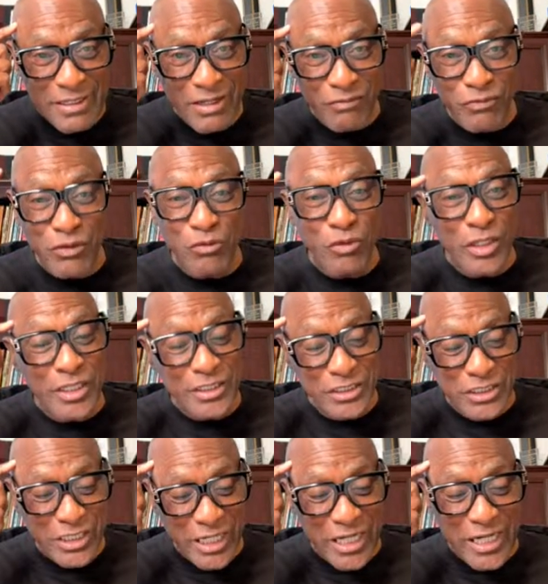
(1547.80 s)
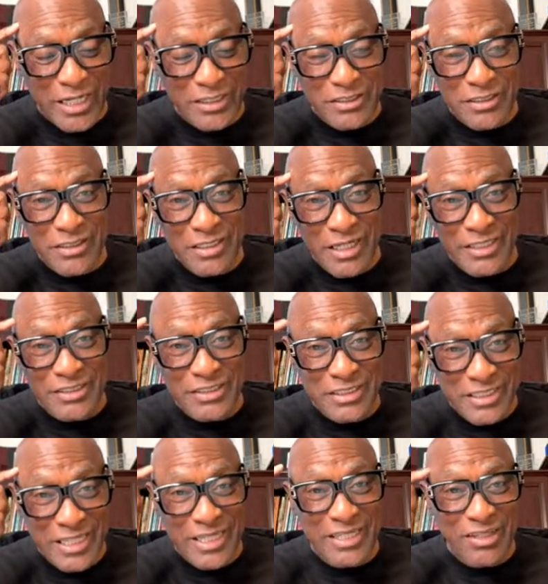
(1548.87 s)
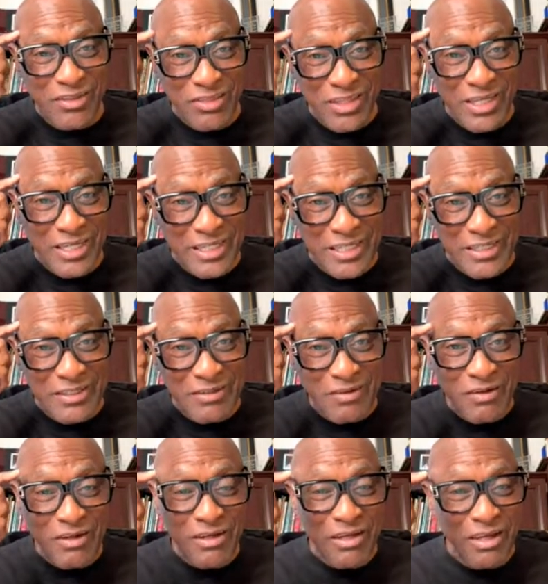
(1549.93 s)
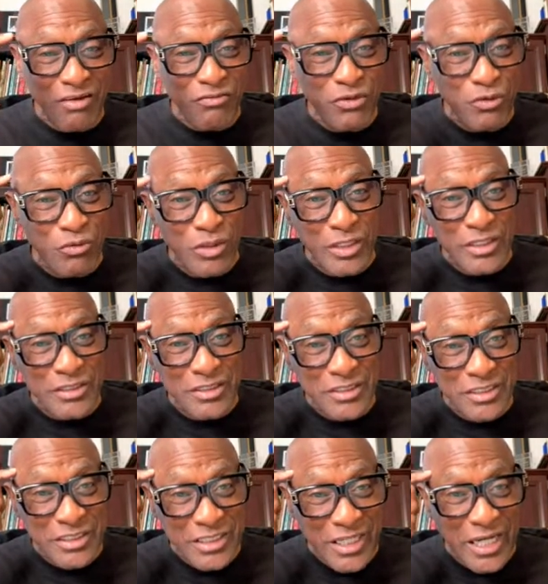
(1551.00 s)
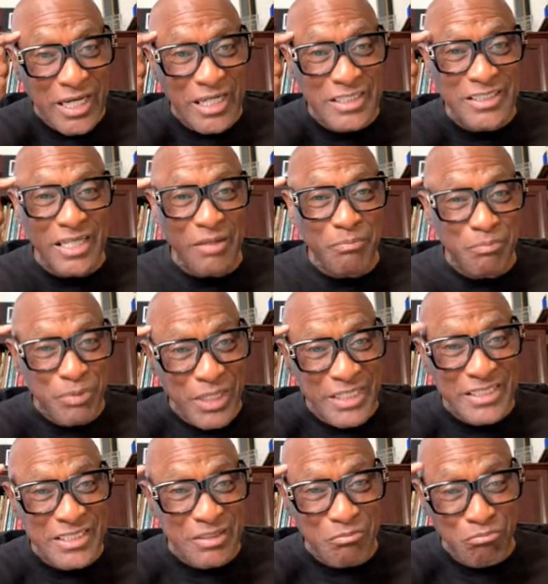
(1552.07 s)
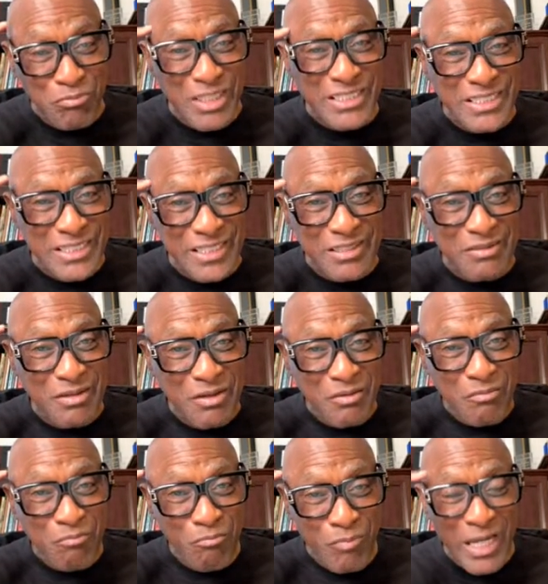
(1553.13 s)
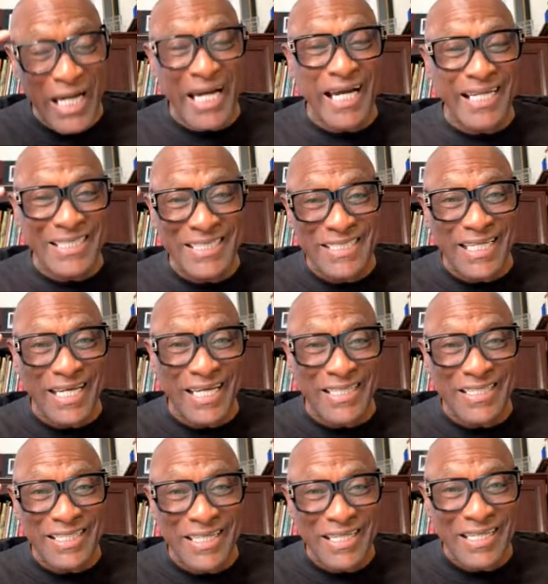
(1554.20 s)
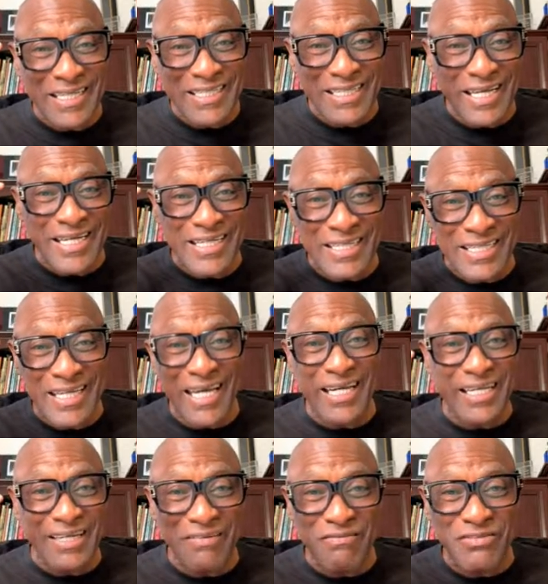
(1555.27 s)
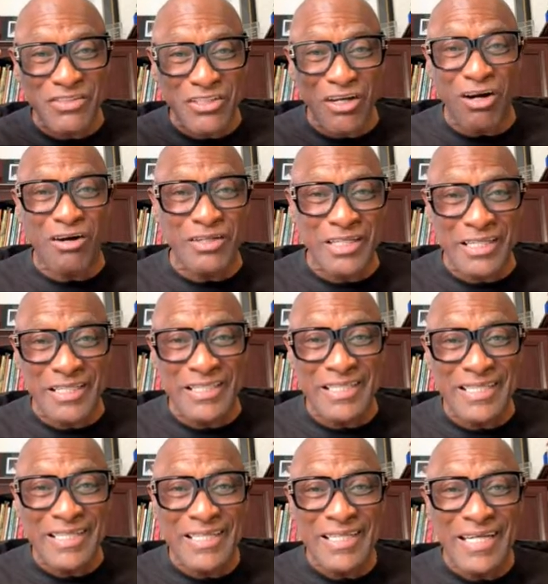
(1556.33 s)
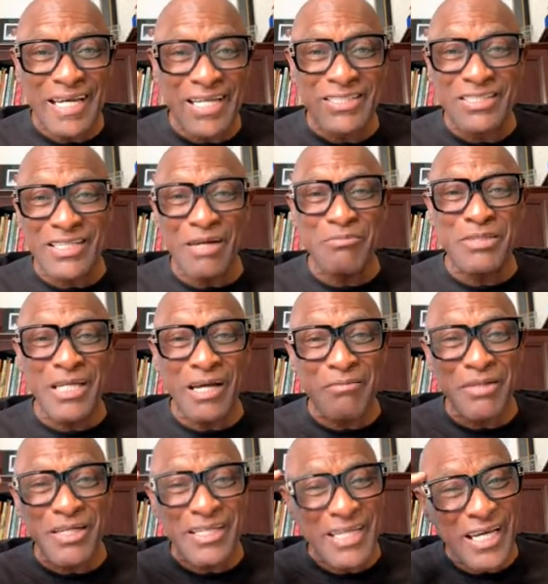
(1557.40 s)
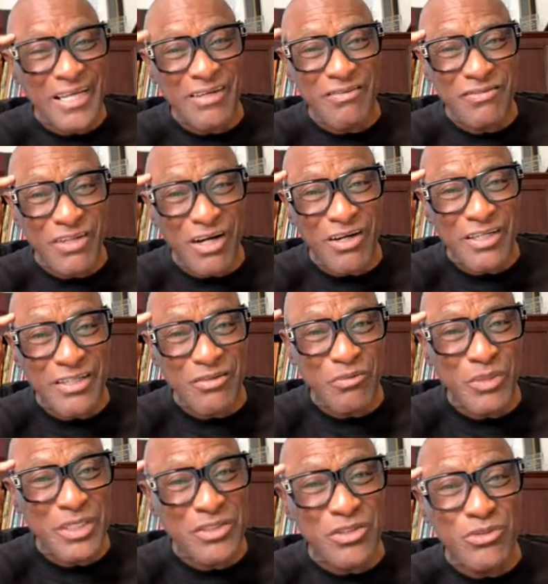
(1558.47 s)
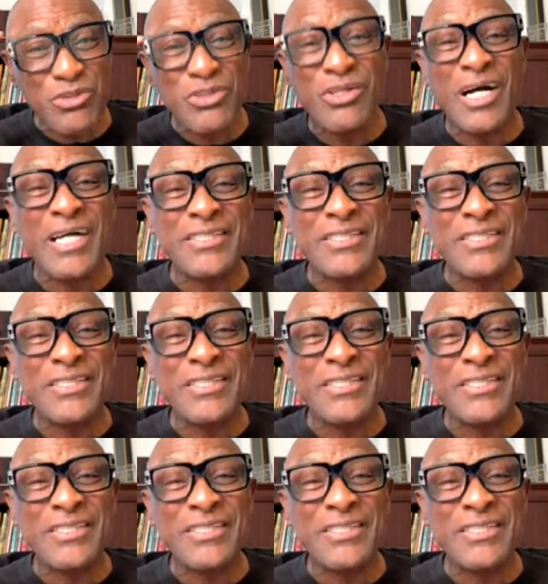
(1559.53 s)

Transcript: If you want to change that stinking thinking, if you want to change that pessimistic mindset, that negative talking, and sometimes the negative talking that we do to